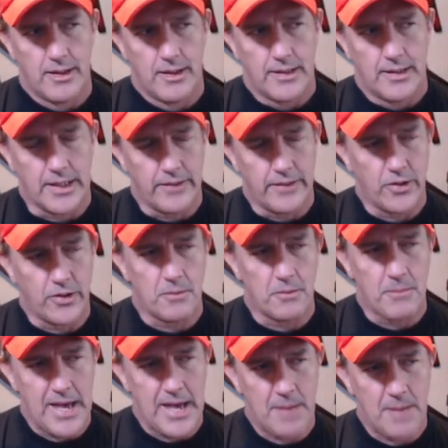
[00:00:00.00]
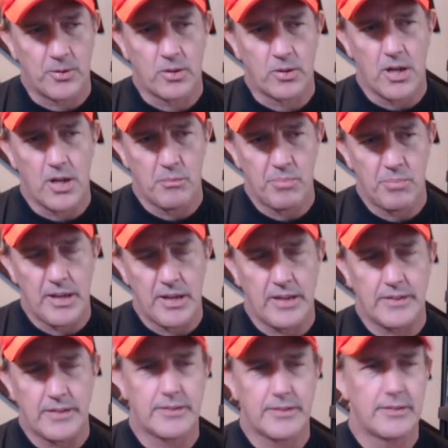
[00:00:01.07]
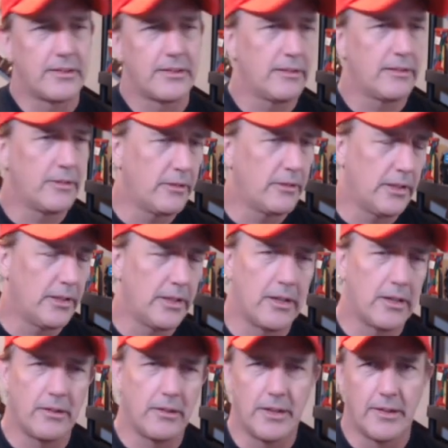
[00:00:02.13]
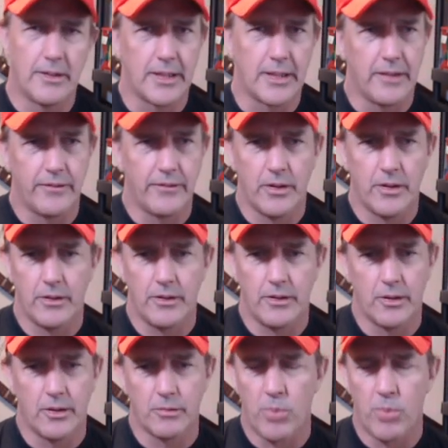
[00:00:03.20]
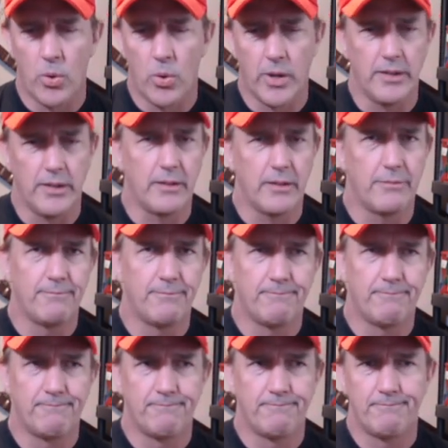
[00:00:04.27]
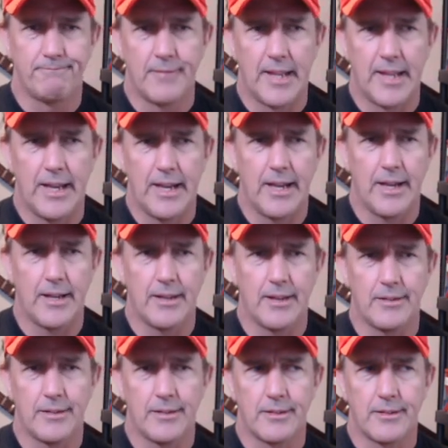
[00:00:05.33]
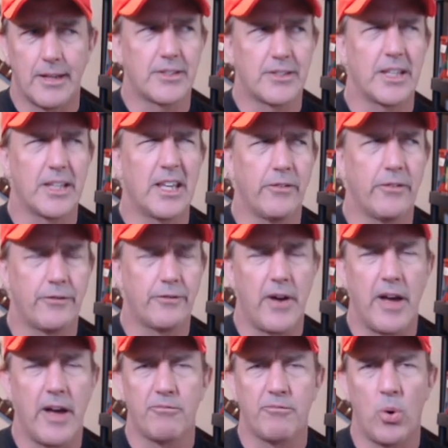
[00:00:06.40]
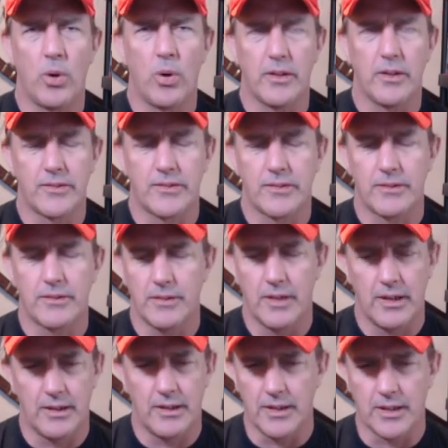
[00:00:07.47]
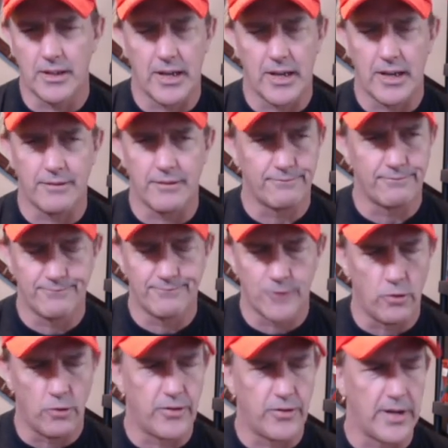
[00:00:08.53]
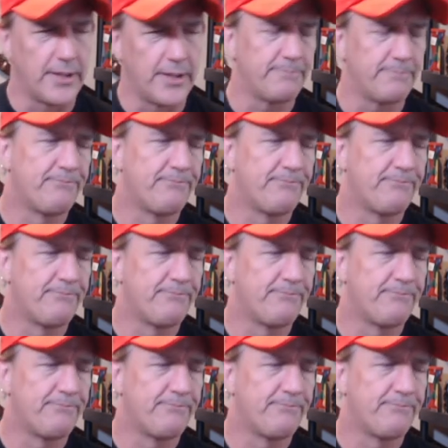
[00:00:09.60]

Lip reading: They give you your map, your compass, you know, they give you your point, and actually they give you 5 points, and you gotta go find them.